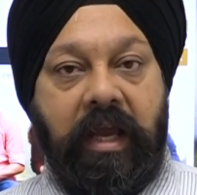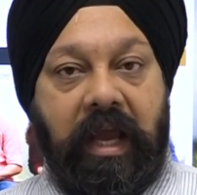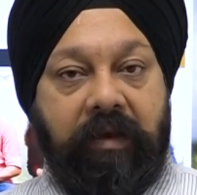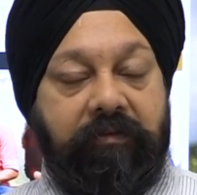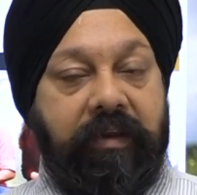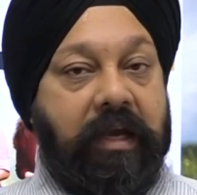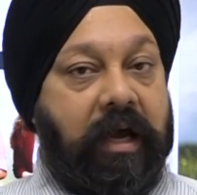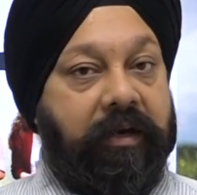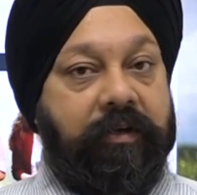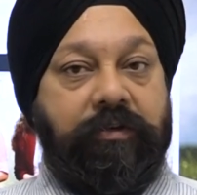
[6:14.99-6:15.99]
And we
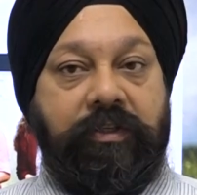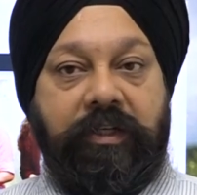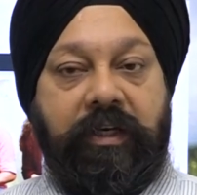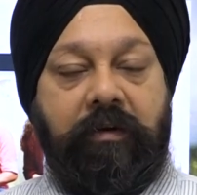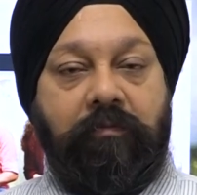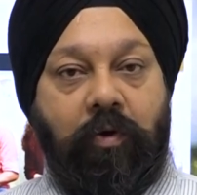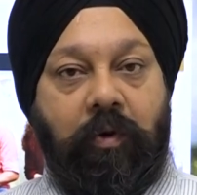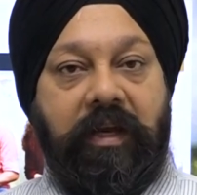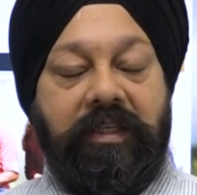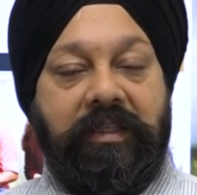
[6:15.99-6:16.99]
are interested in more
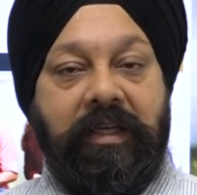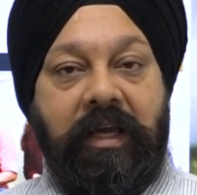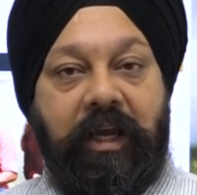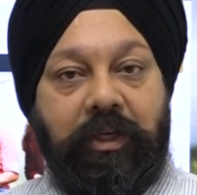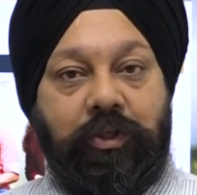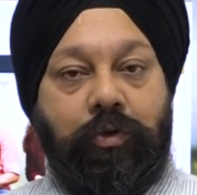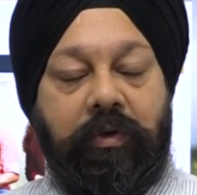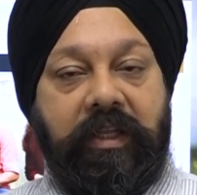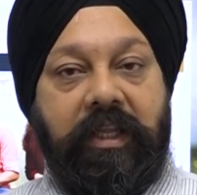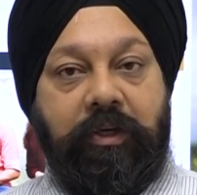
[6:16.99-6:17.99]
or less
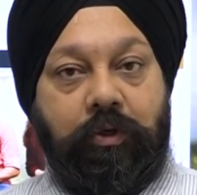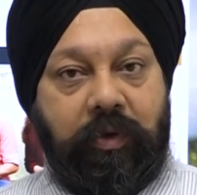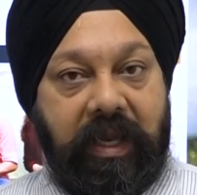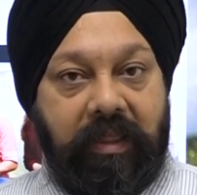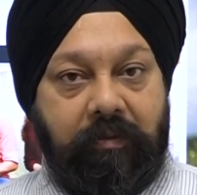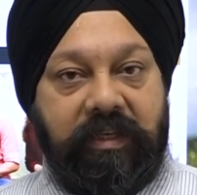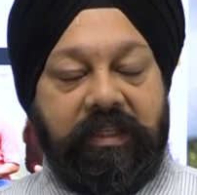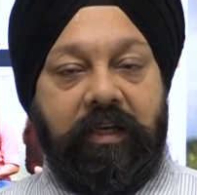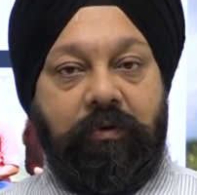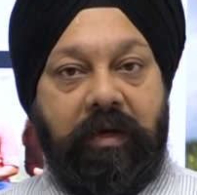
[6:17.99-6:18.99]
ensuring that you get the
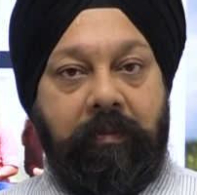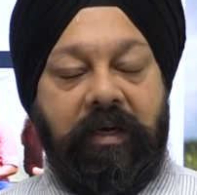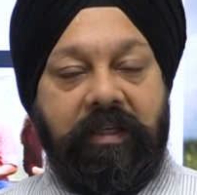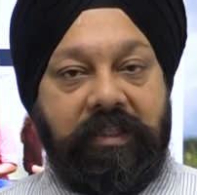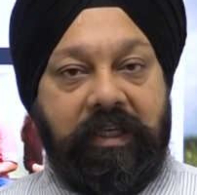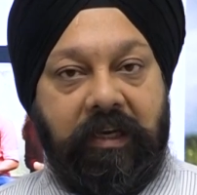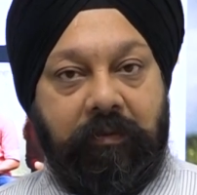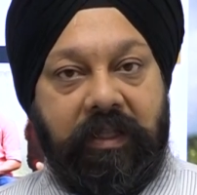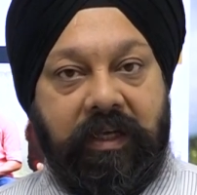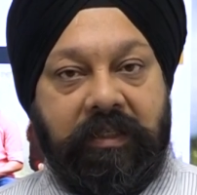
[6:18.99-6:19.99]
visa, you come in and study
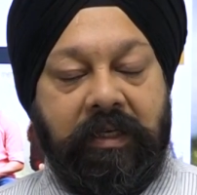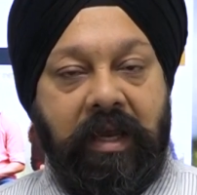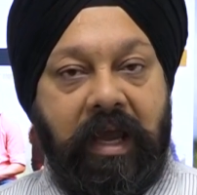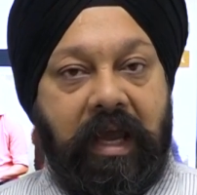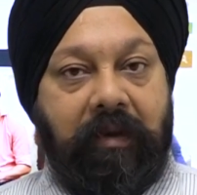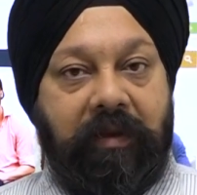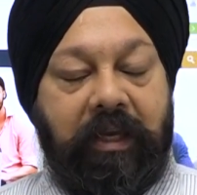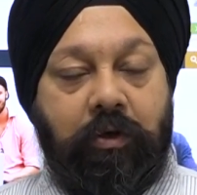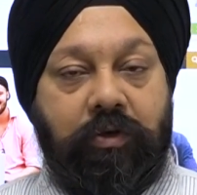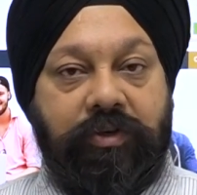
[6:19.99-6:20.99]
with us and
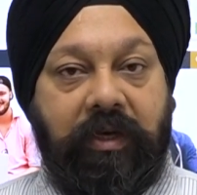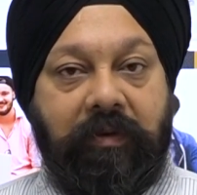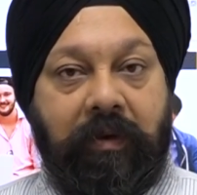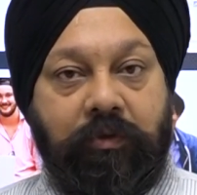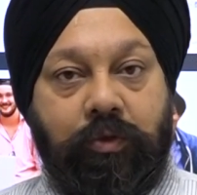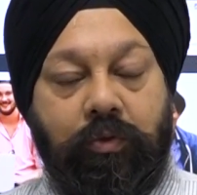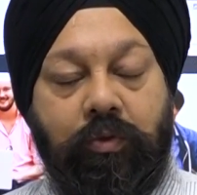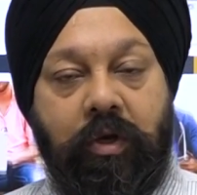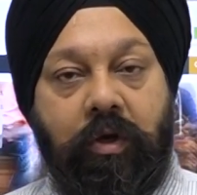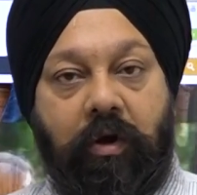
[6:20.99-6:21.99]
make your dream come true
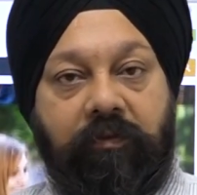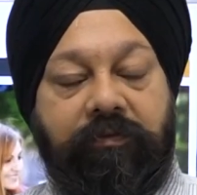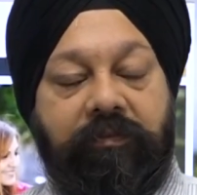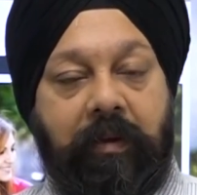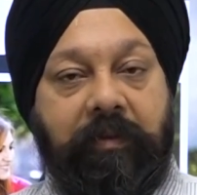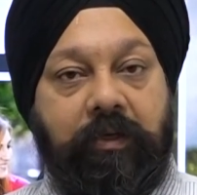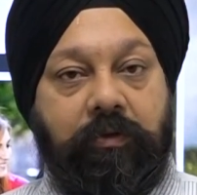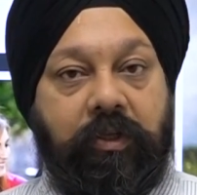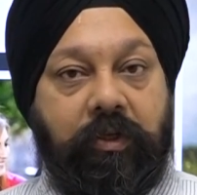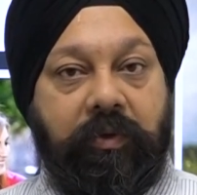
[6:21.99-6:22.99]
of coming to
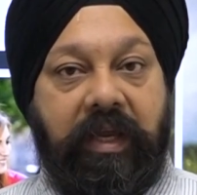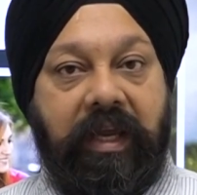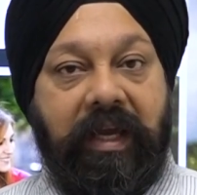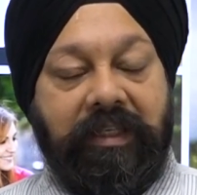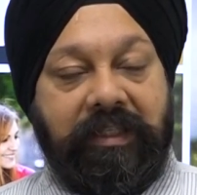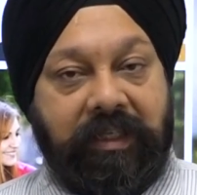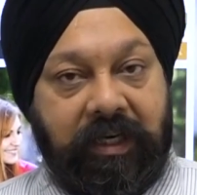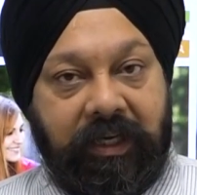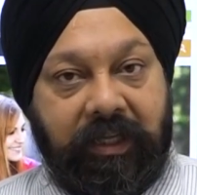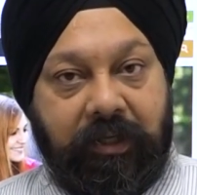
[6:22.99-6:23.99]
the UK and
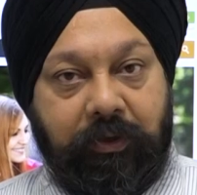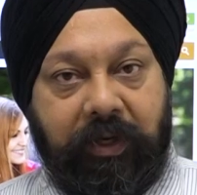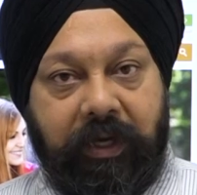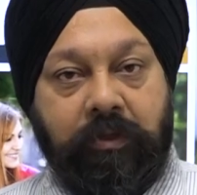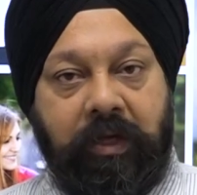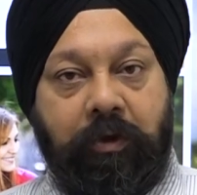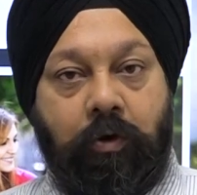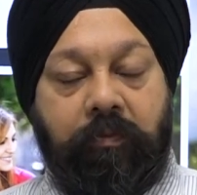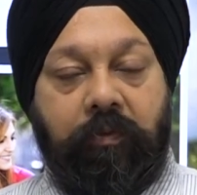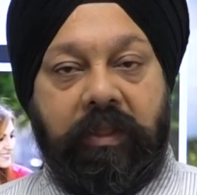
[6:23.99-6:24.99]
studying in the UK. So I
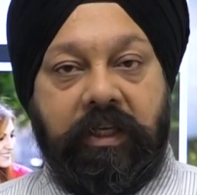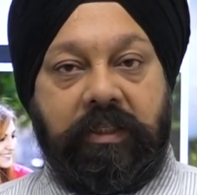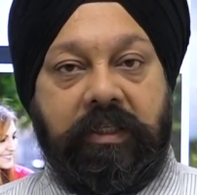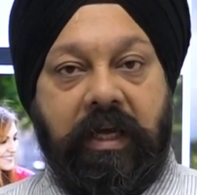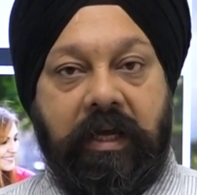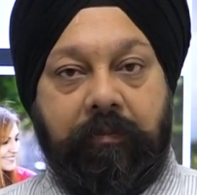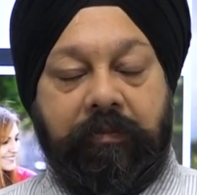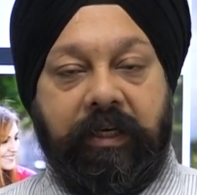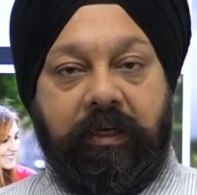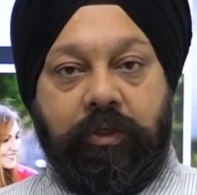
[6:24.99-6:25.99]
hope with this
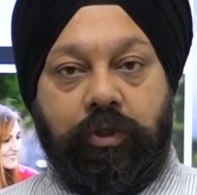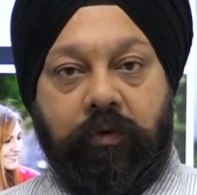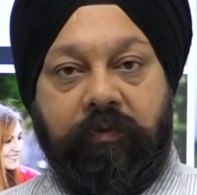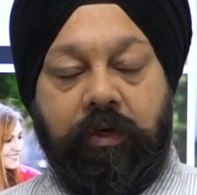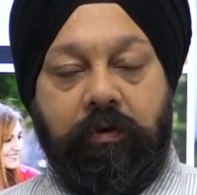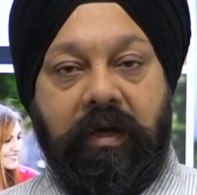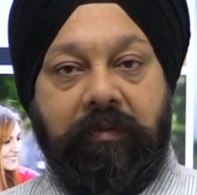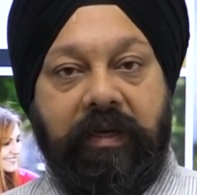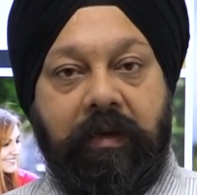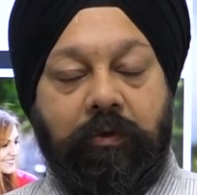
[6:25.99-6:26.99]
particular short video,
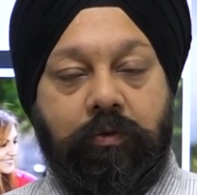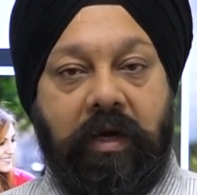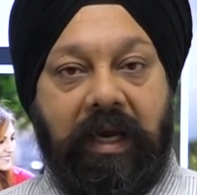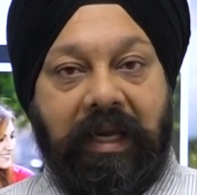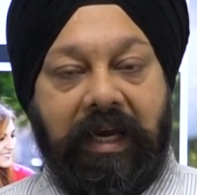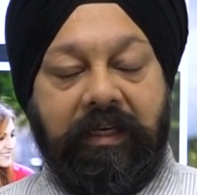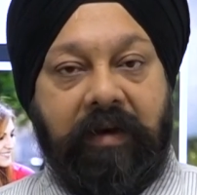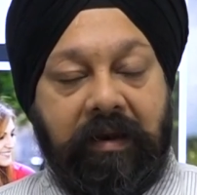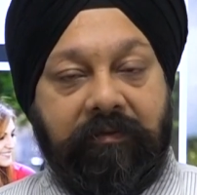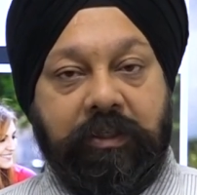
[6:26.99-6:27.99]
I've been able to highlight
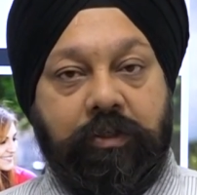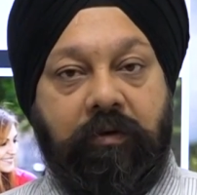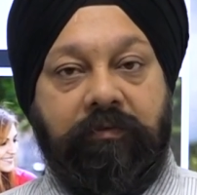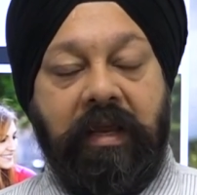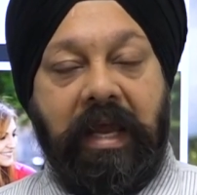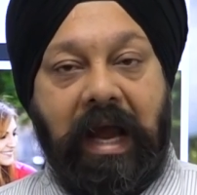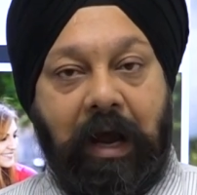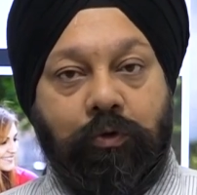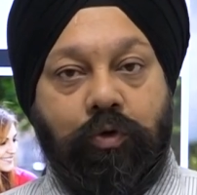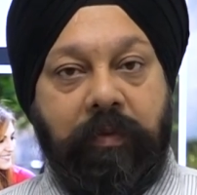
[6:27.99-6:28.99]
relevance of
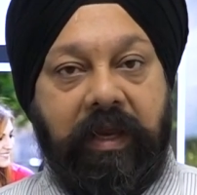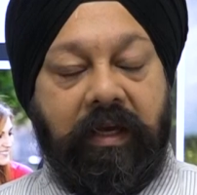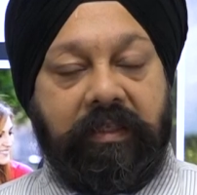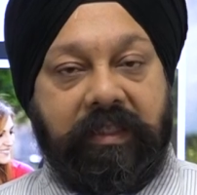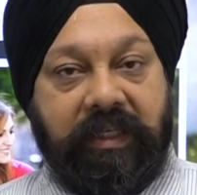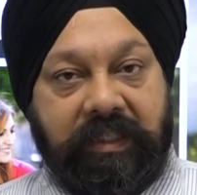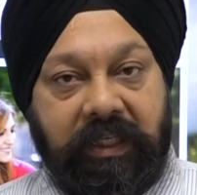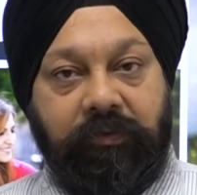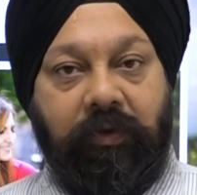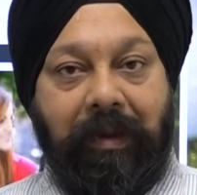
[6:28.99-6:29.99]
how to make a
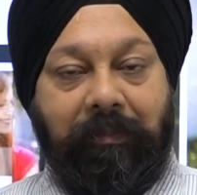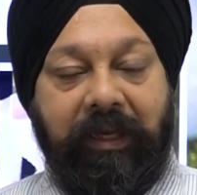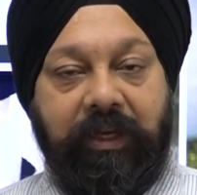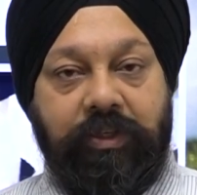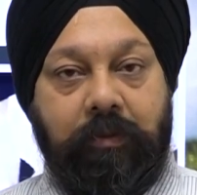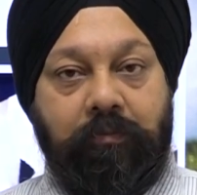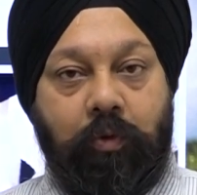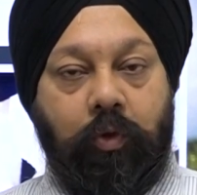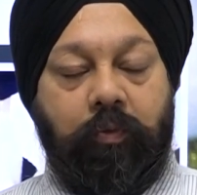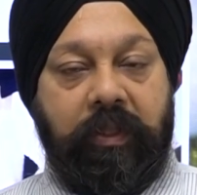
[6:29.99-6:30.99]
successful application
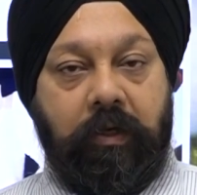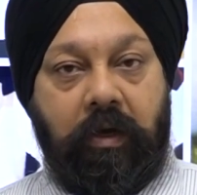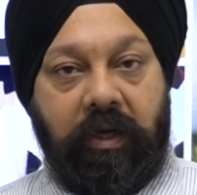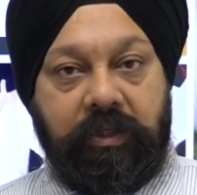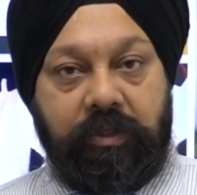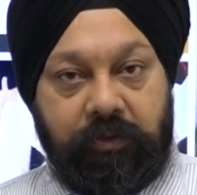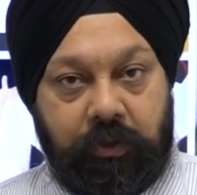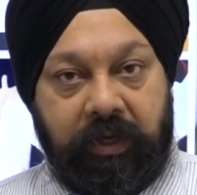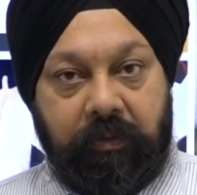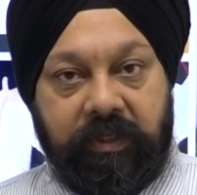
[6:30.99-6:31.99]
both with the college,
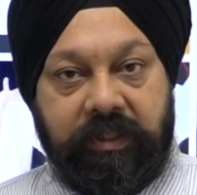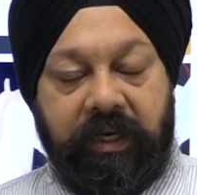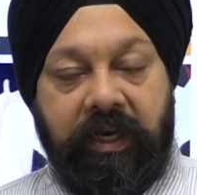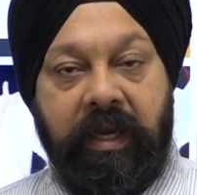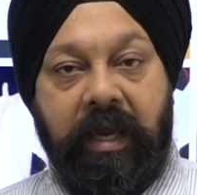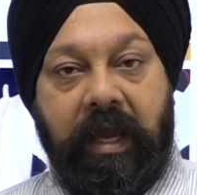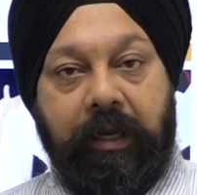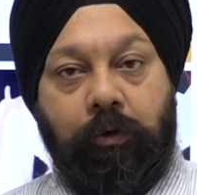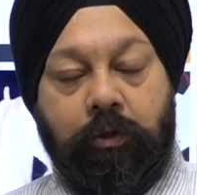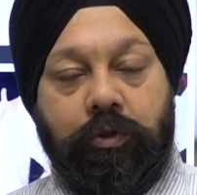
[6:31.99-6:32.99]
UK Versity,
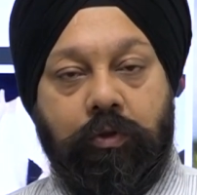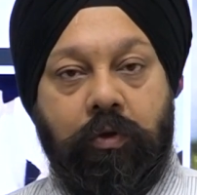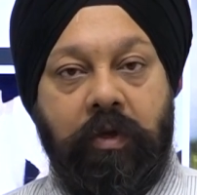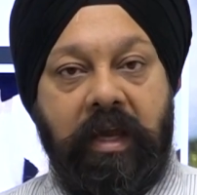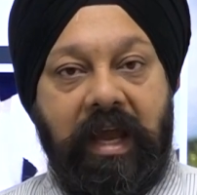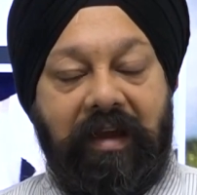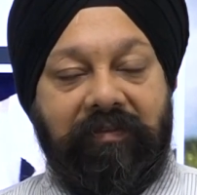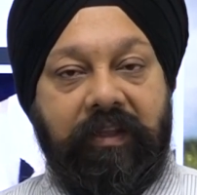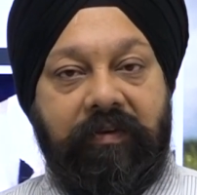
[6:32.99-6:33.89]
and also having the